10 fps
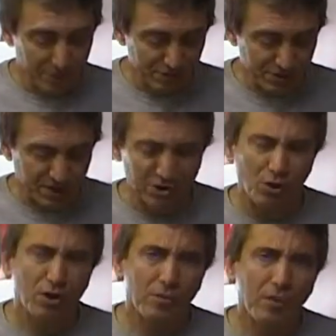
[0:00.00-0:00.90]
This is they
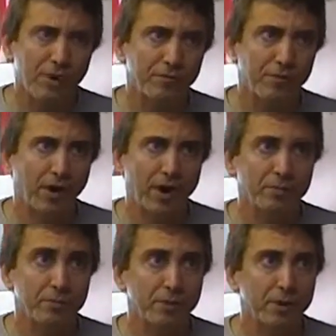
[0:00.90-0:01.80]
talk about
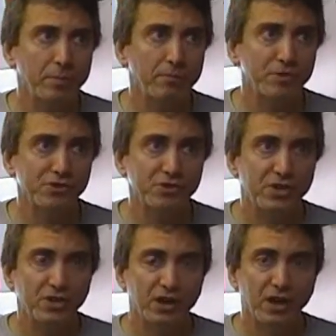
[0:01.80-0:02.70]
firing people for
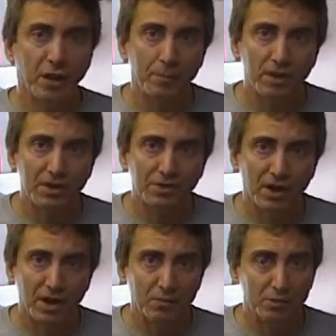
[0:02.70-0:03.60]
stealing company
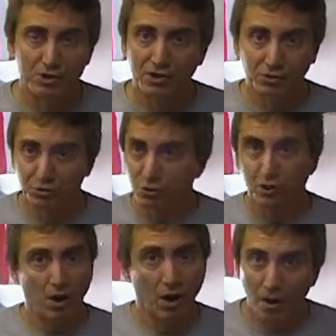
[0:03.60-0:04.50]
time, which they'll
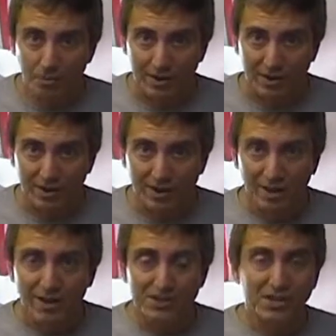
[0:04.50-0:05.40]
do in a heartbeat.
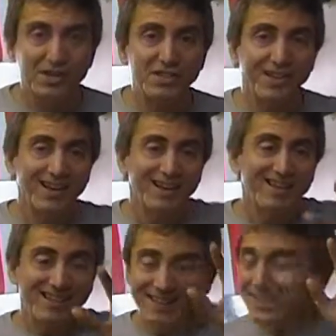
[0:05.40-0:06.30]
Oh, pencil,
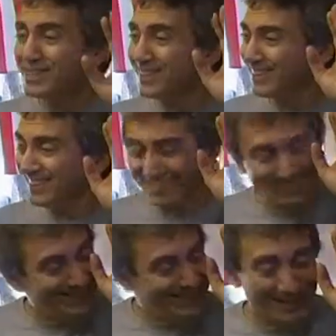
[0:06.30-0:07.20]
this, this an is,
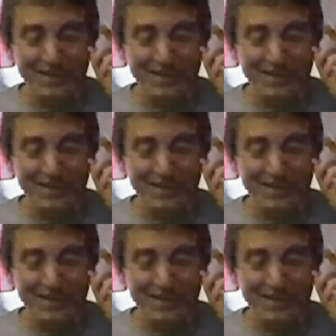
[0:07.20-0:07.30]
eraser.